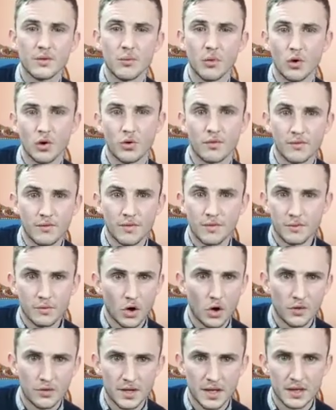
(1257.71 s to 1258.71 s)
The more
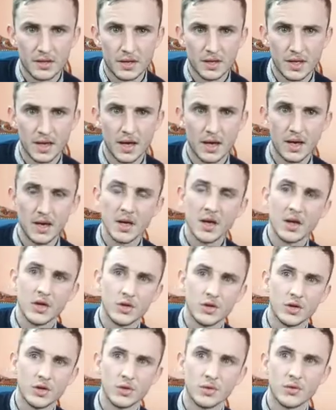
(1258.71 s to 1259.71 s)
content you get,
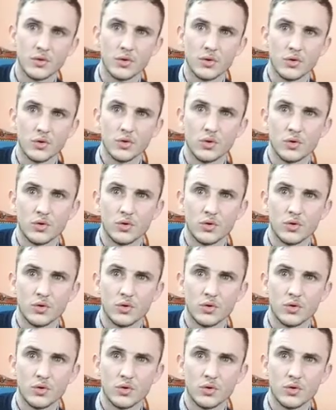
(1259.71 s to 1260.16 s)
you can